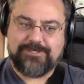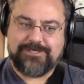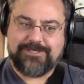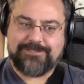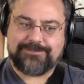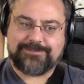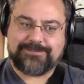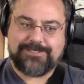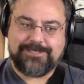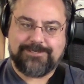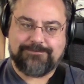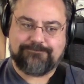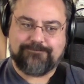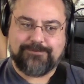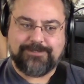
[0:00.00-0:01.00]
are you
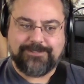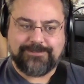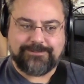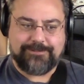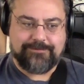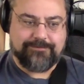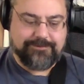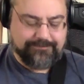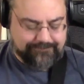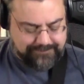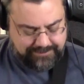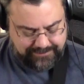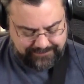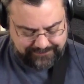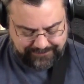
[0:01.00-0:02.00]
up? What are you doing?
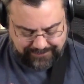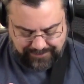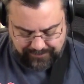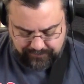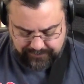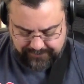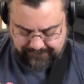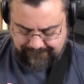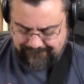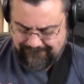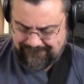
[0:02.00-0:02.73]
How's it going?